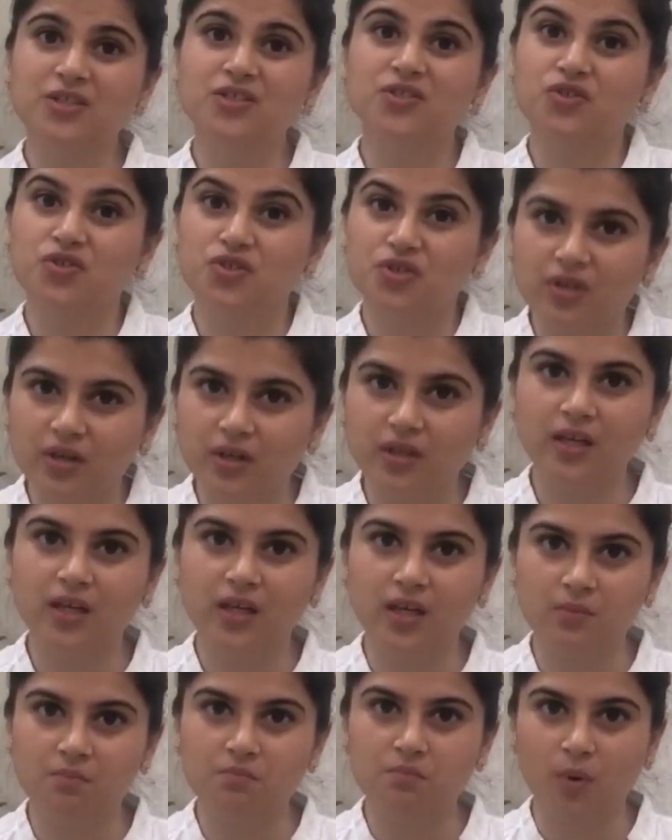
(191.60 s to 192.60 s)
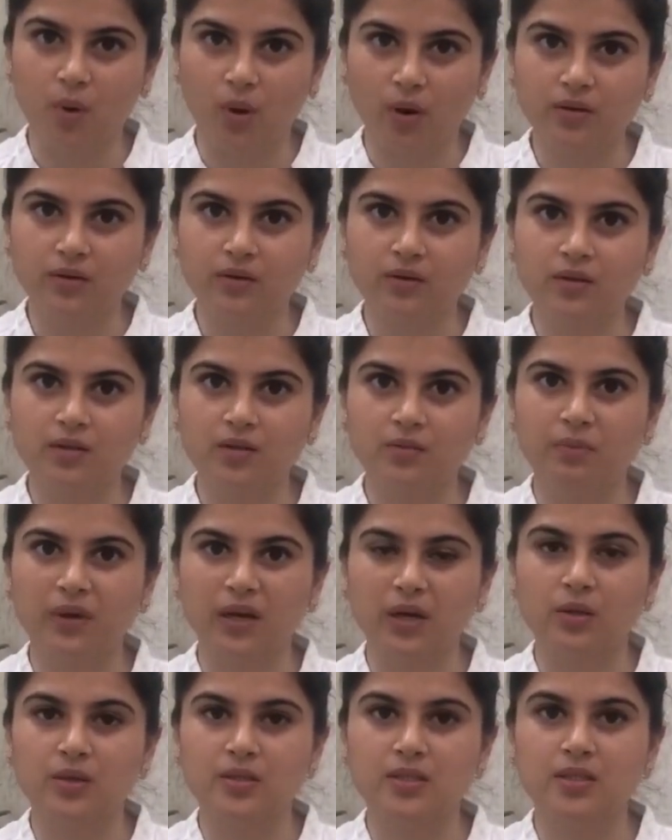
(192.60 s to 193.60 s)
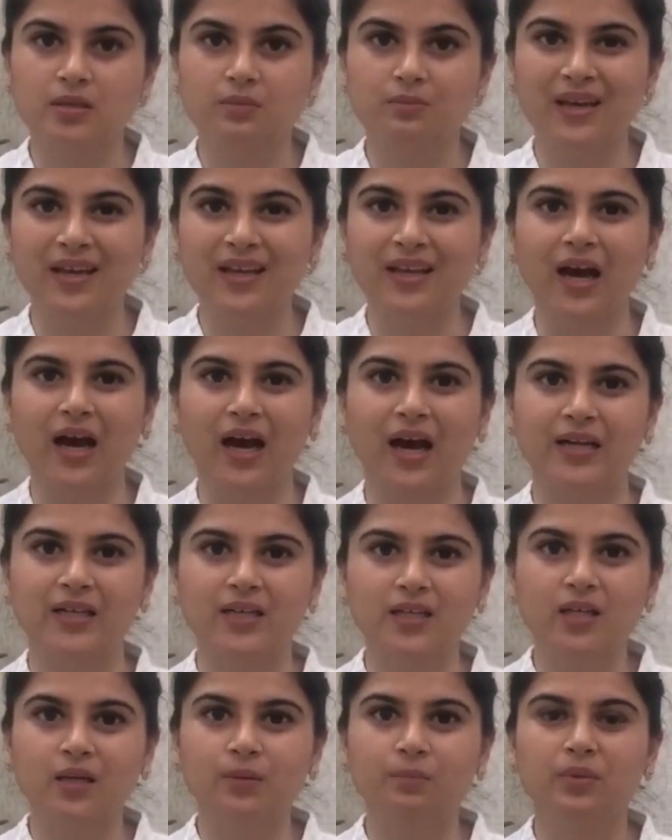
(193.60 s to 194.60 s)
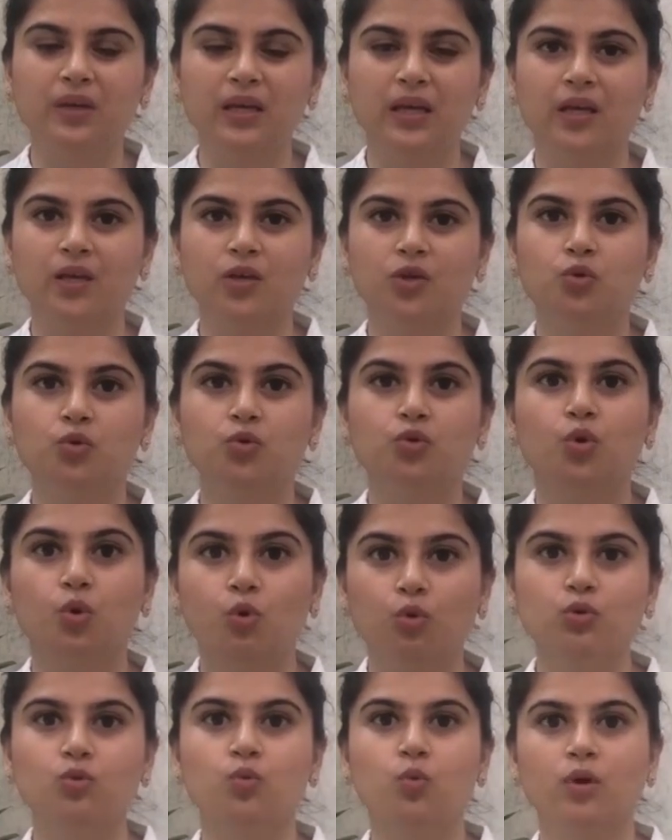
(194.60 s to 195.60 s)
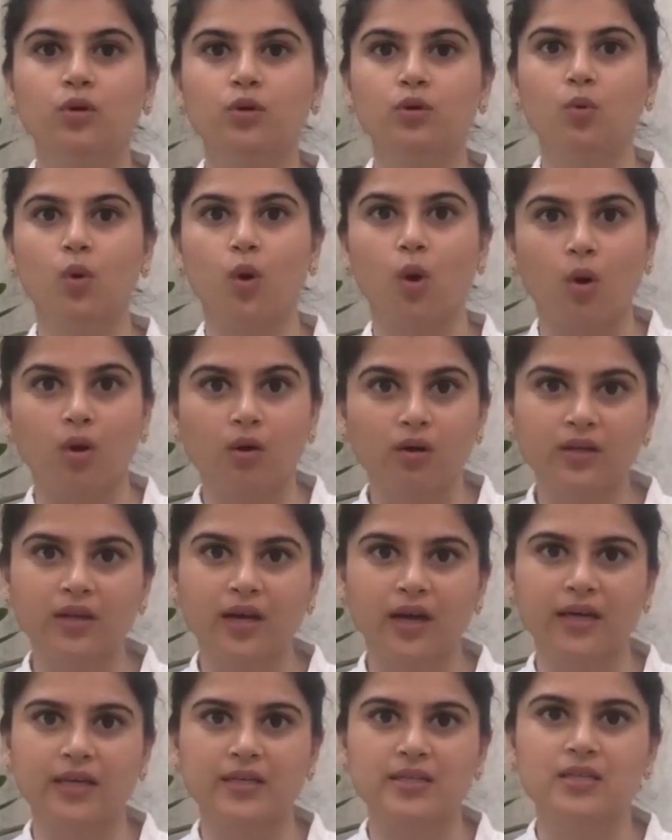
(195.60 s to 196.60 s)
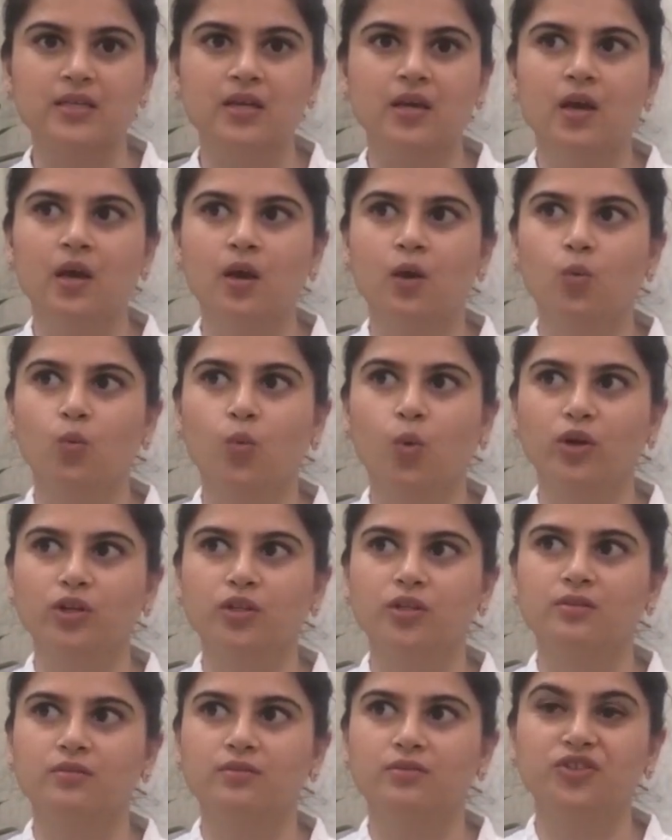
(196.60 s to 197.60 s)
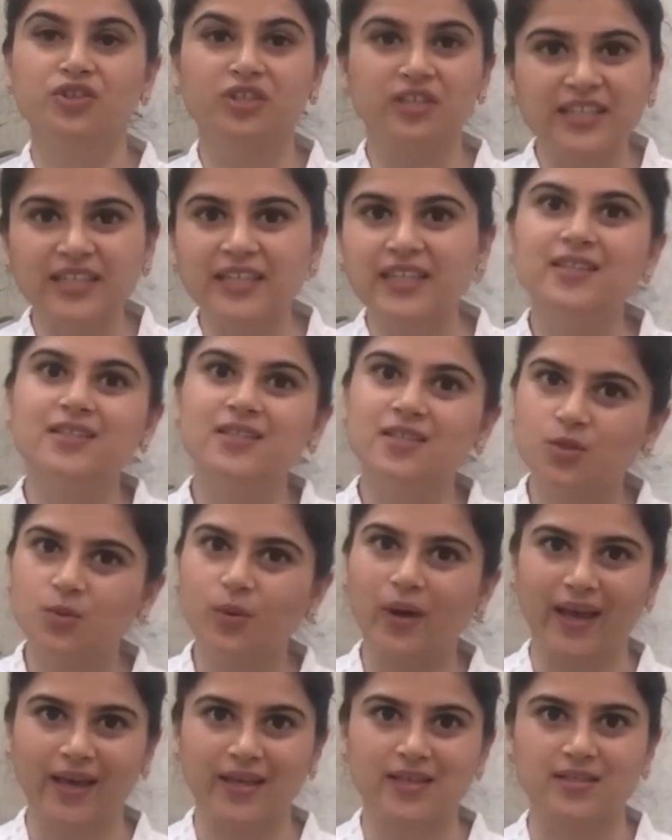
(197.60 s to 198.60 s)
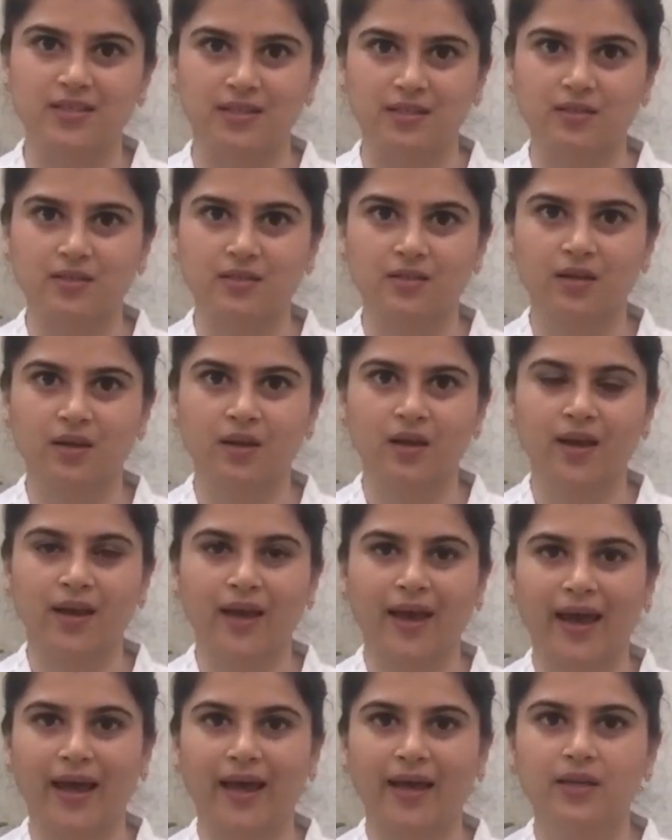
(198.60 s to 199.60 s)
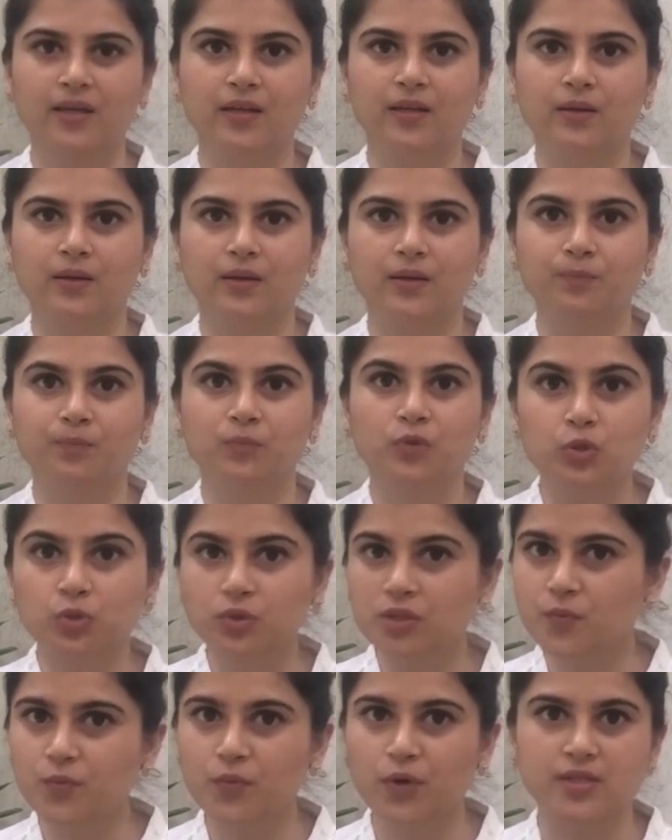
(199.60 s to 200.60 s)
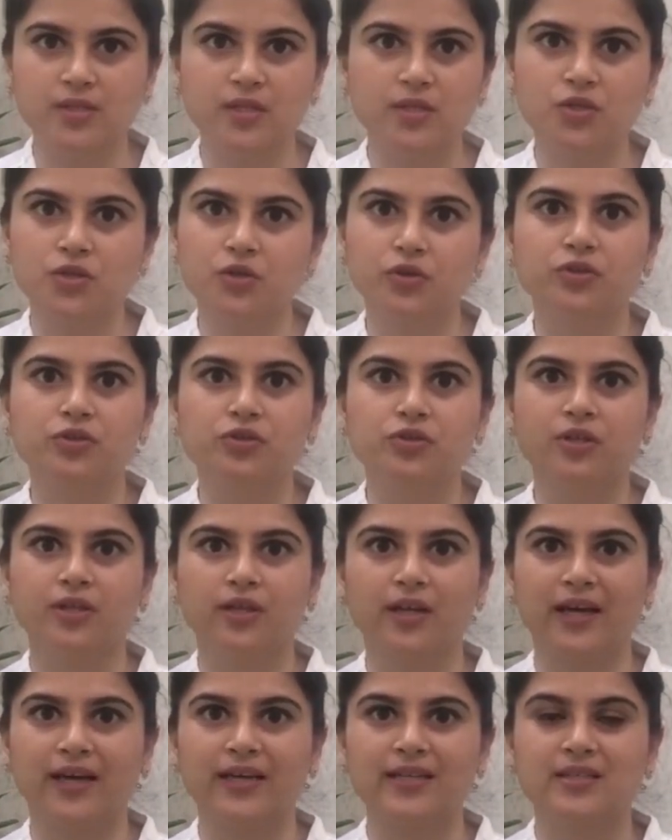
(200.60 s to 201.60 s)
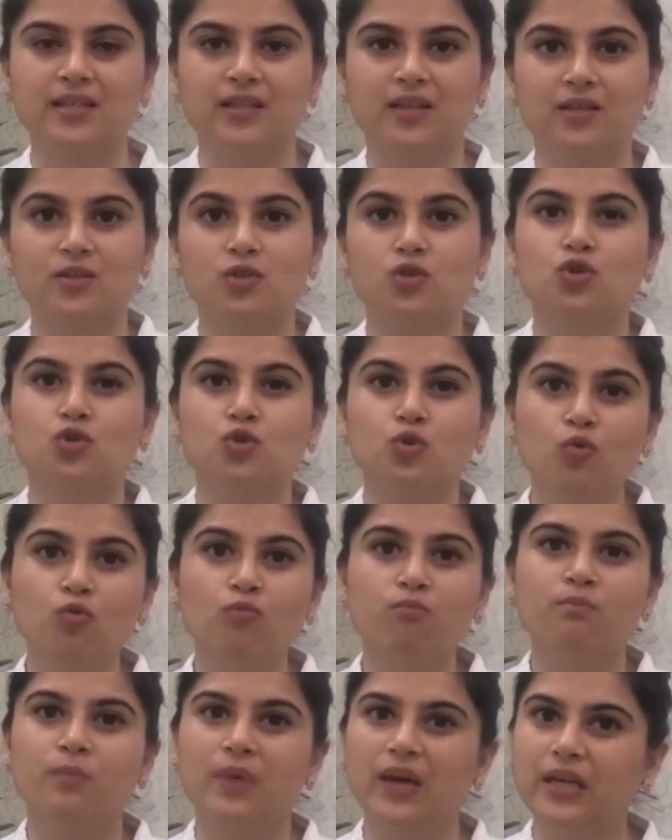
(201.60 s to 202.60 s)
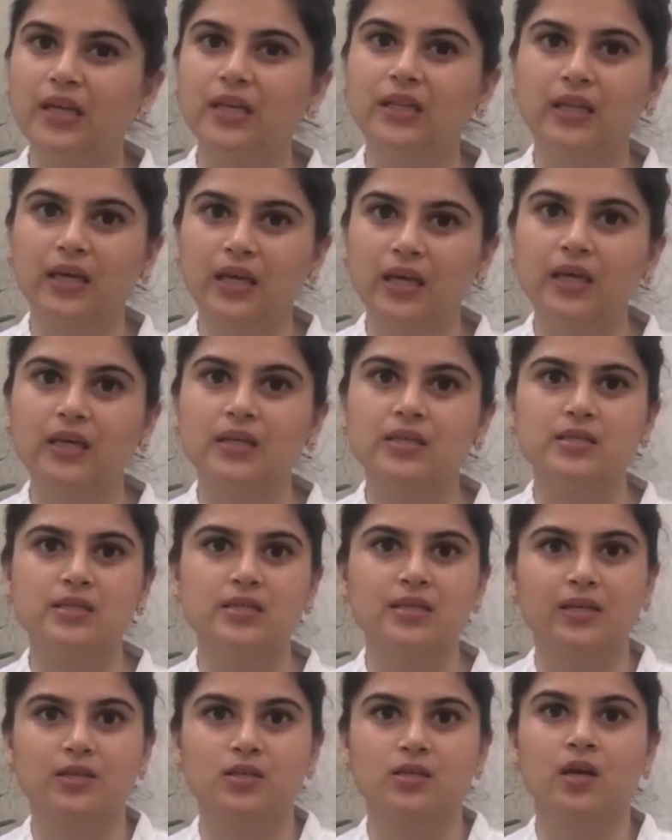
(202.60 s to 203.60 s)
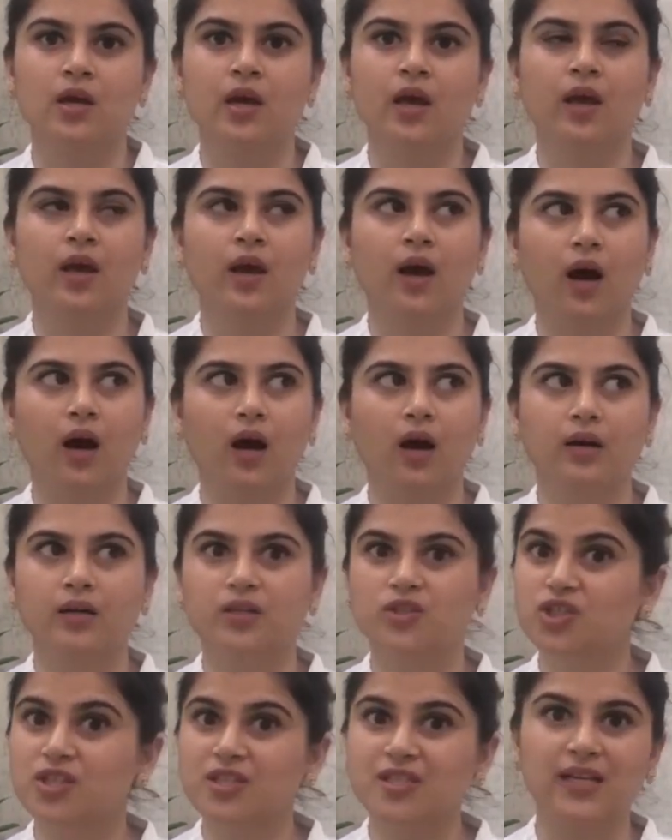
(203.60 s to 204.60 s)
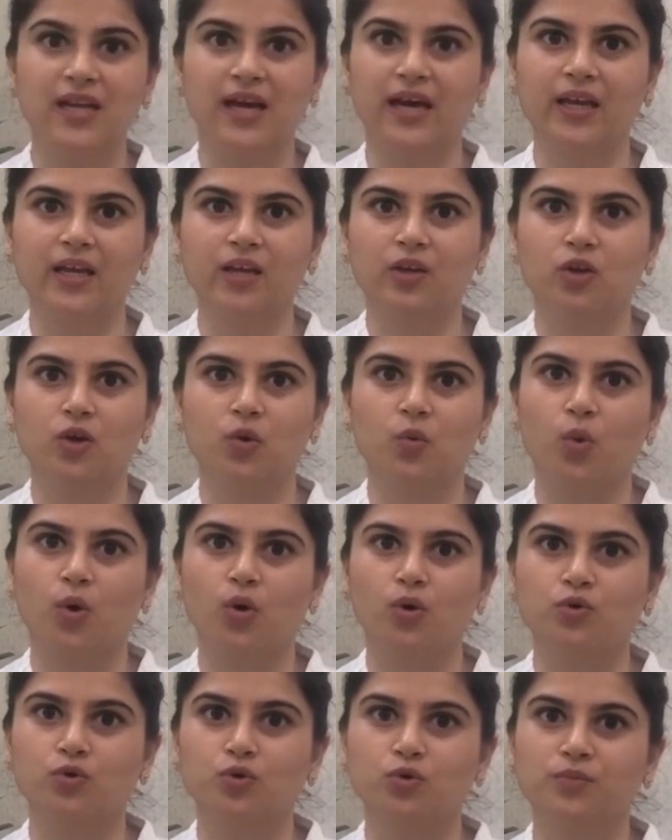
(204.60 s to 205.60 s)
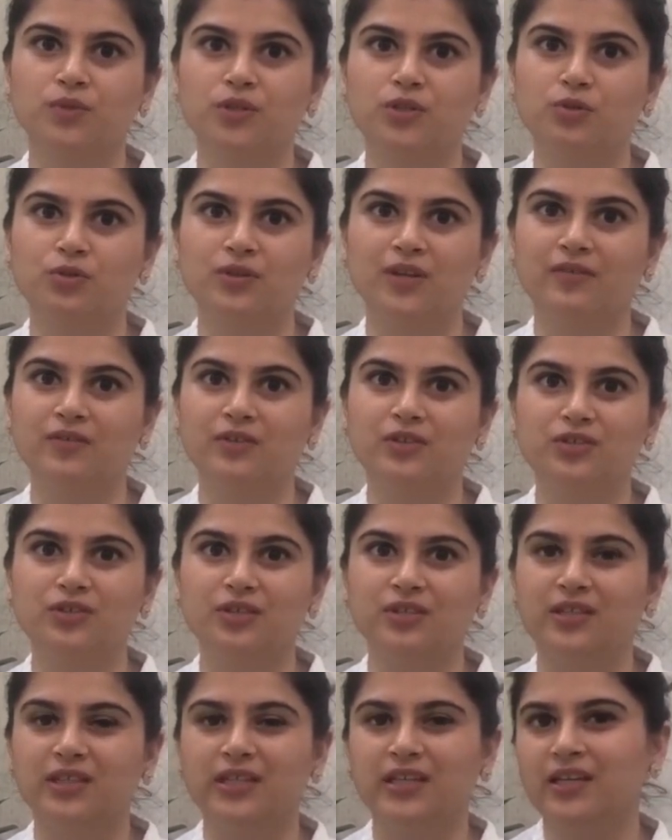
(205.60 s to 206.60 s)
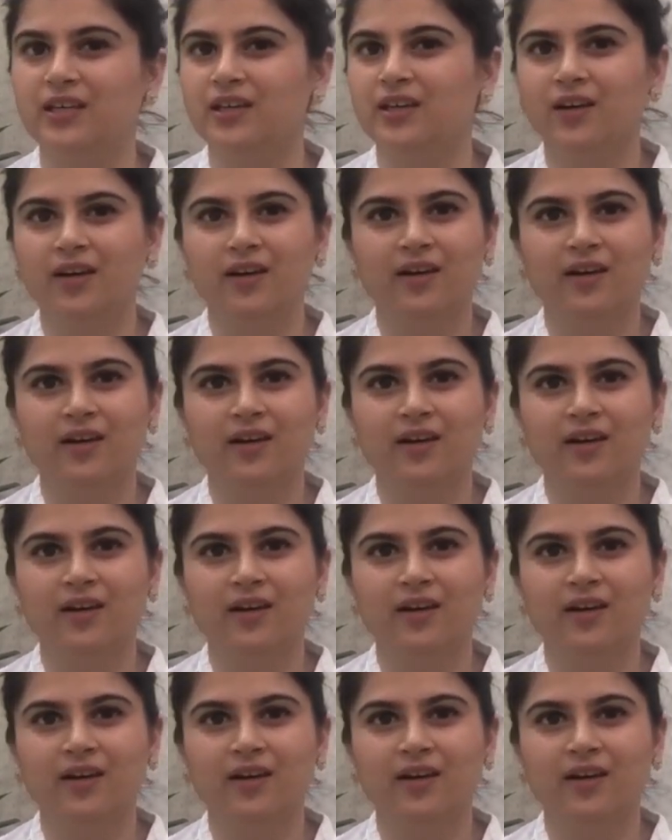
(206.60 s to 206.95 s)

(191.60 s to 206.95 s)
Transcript: is really important because the main idea being you don't want to organize what really needs to exit. And through this process, you're going to realize that there's so many things that are just lying in your wardrobe that you never really